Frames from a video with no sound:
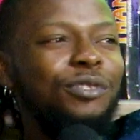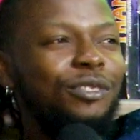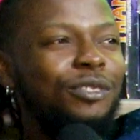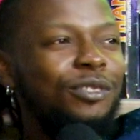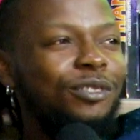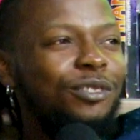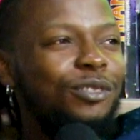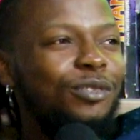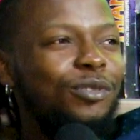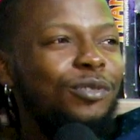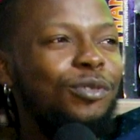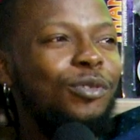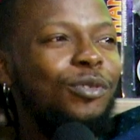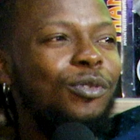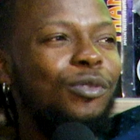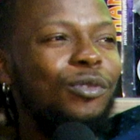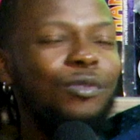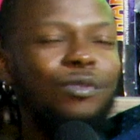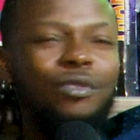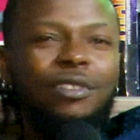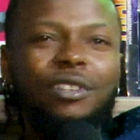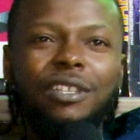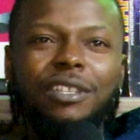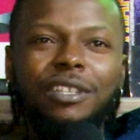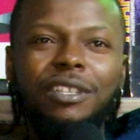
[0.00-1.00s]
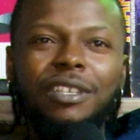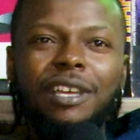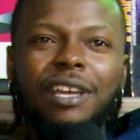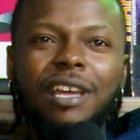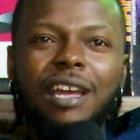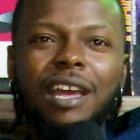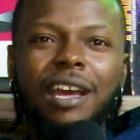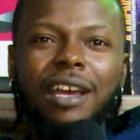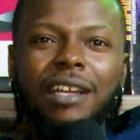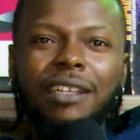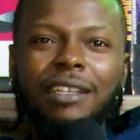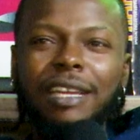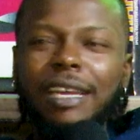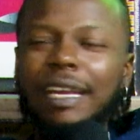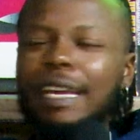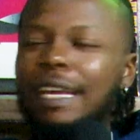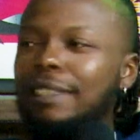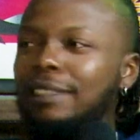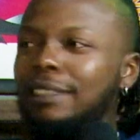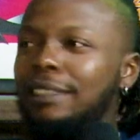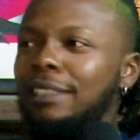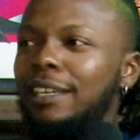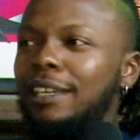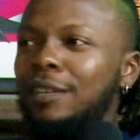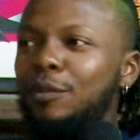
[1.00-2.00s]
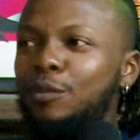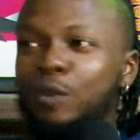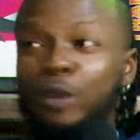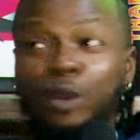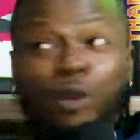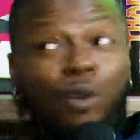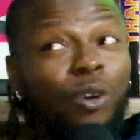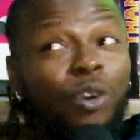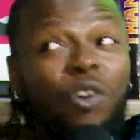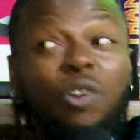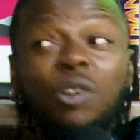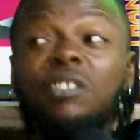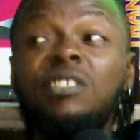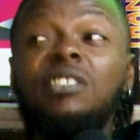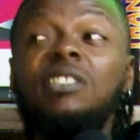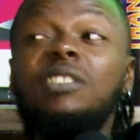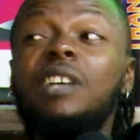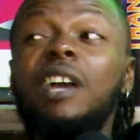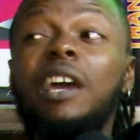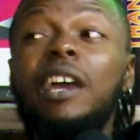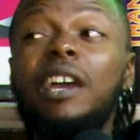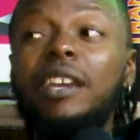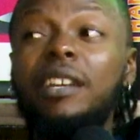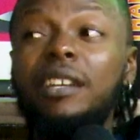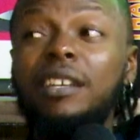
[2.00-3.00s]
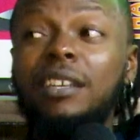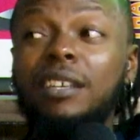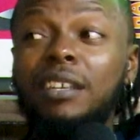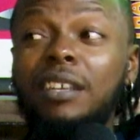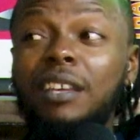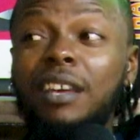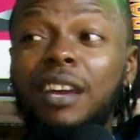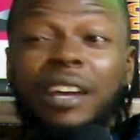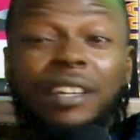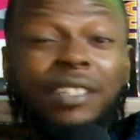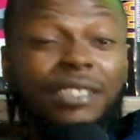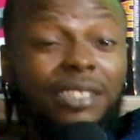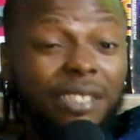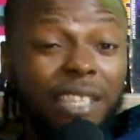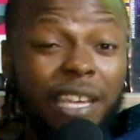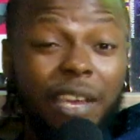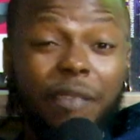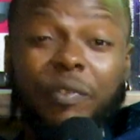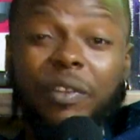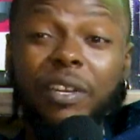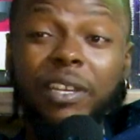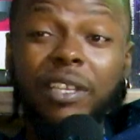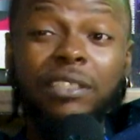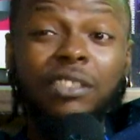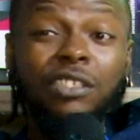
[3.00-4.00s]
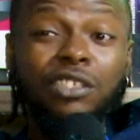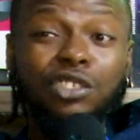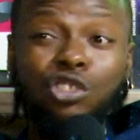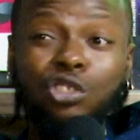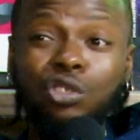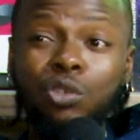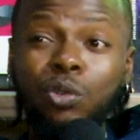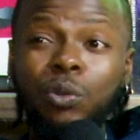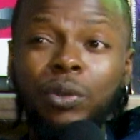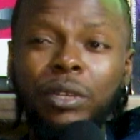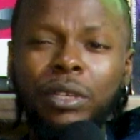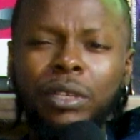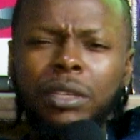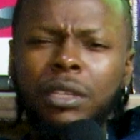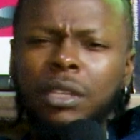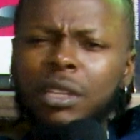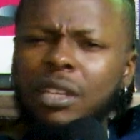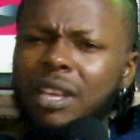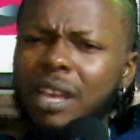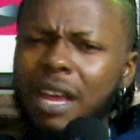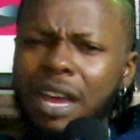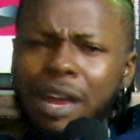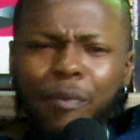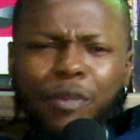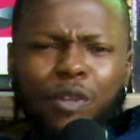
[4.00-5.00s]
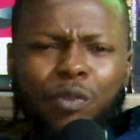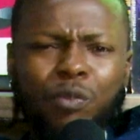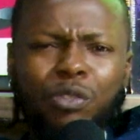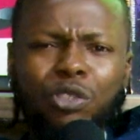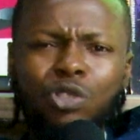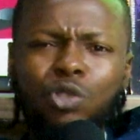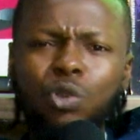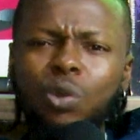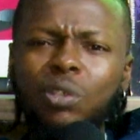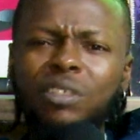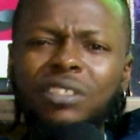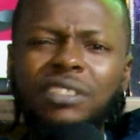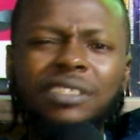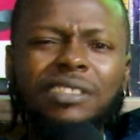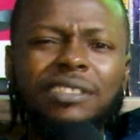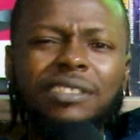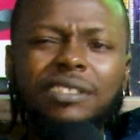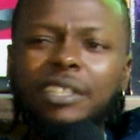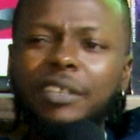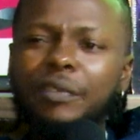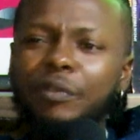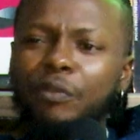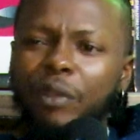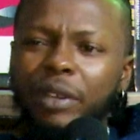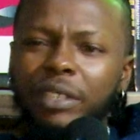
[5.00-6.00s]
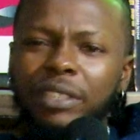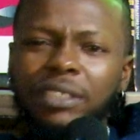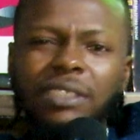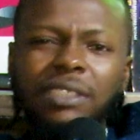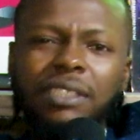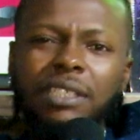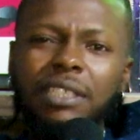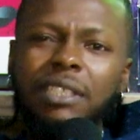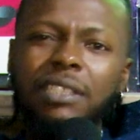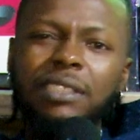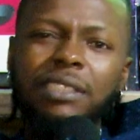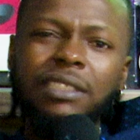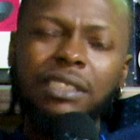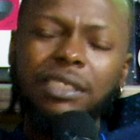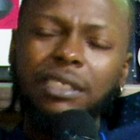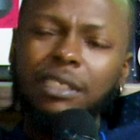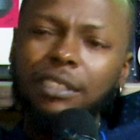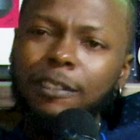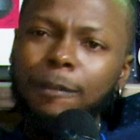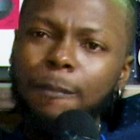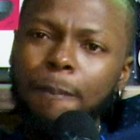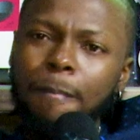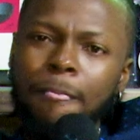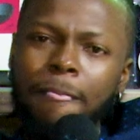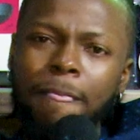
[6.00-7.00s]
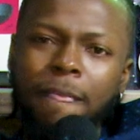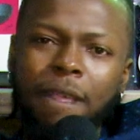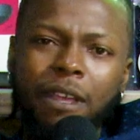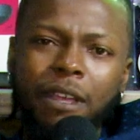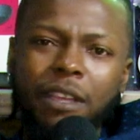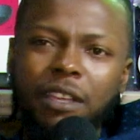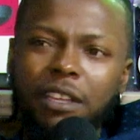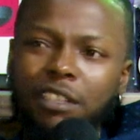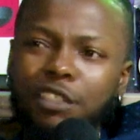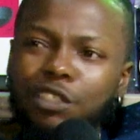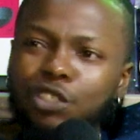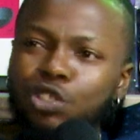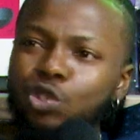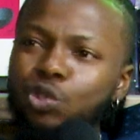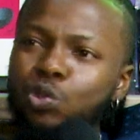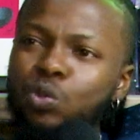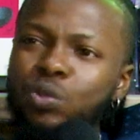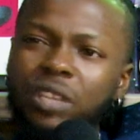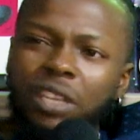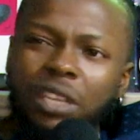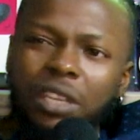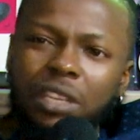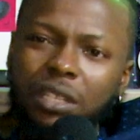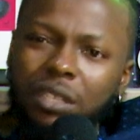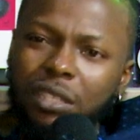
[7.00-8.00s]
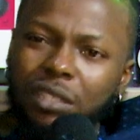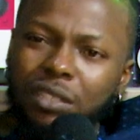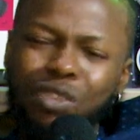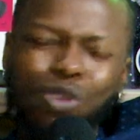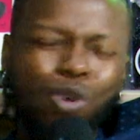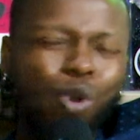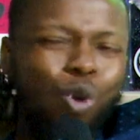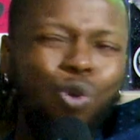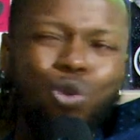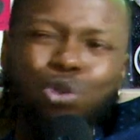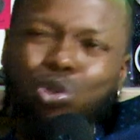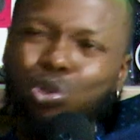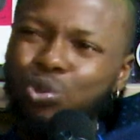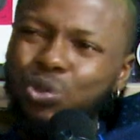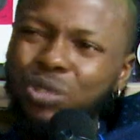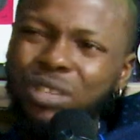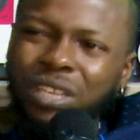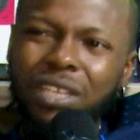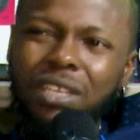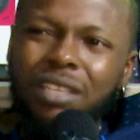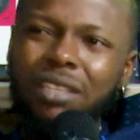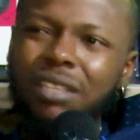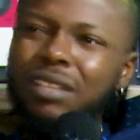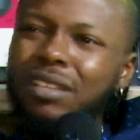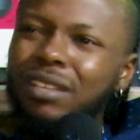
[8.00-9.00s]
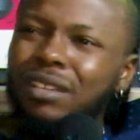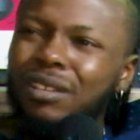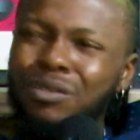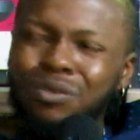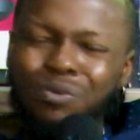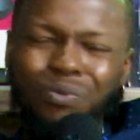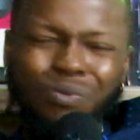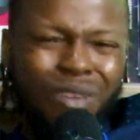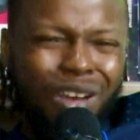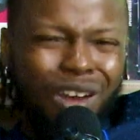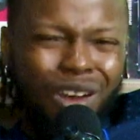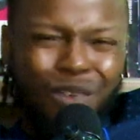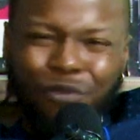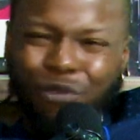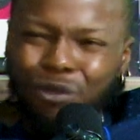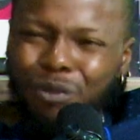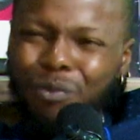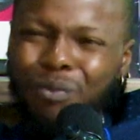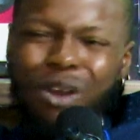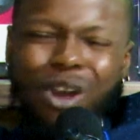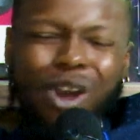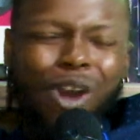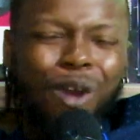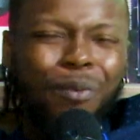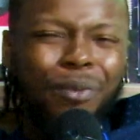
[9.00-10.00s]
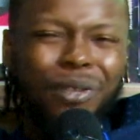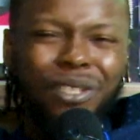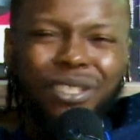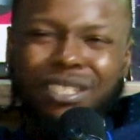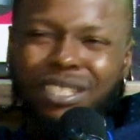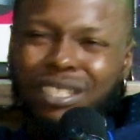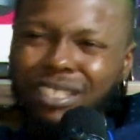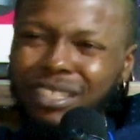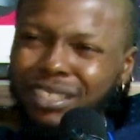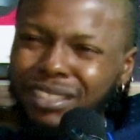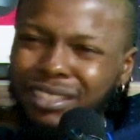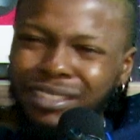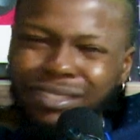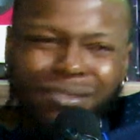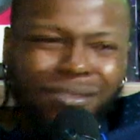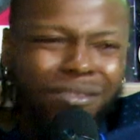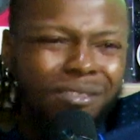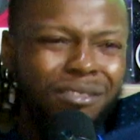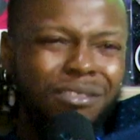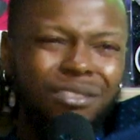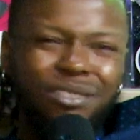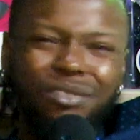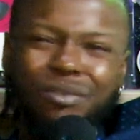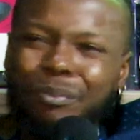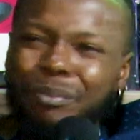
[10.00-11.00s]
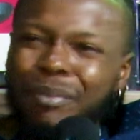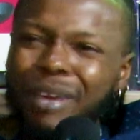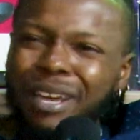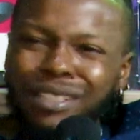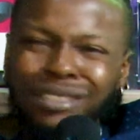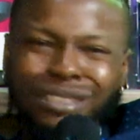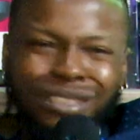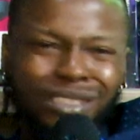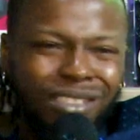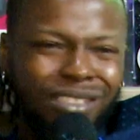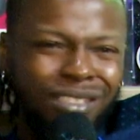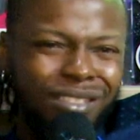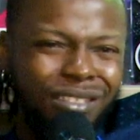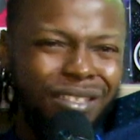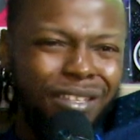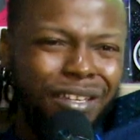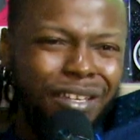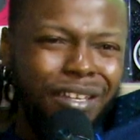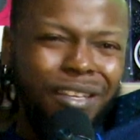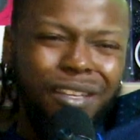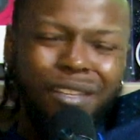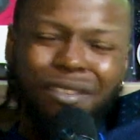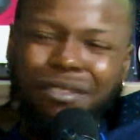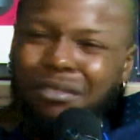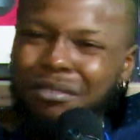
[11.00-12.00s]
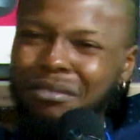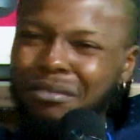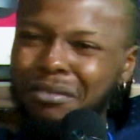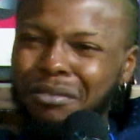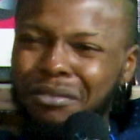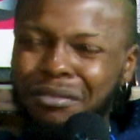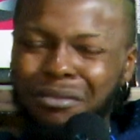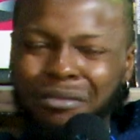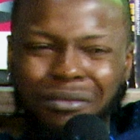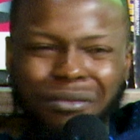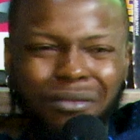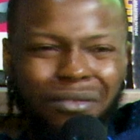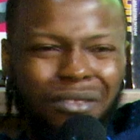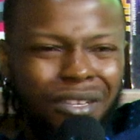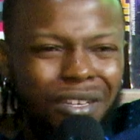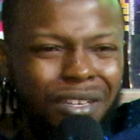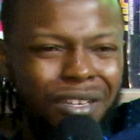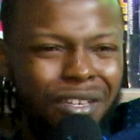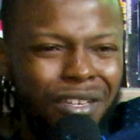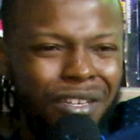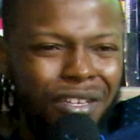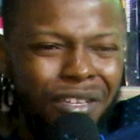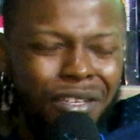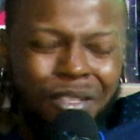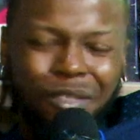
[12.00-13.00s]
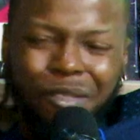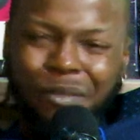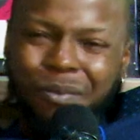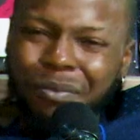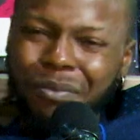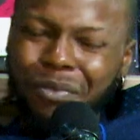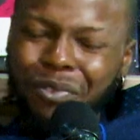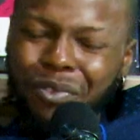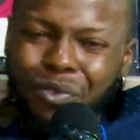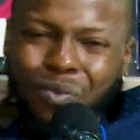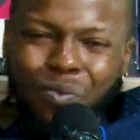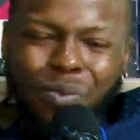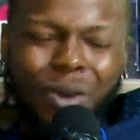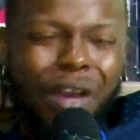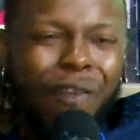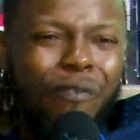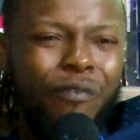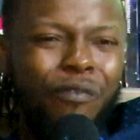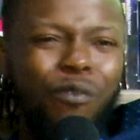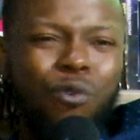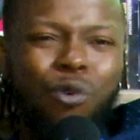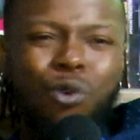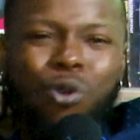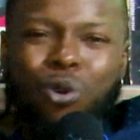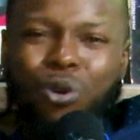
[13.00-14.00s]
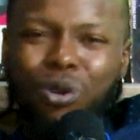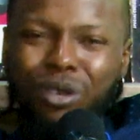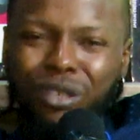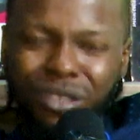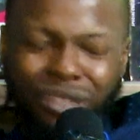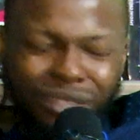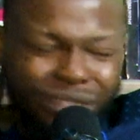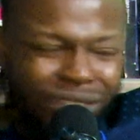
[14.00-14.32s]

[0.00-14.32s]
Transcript: You know. And like I said, we're on God's side, and it's evidence, it's showing. I mean, we taught different cities in the UK, the whole UK, from Aberdeen, Manchester, Watford.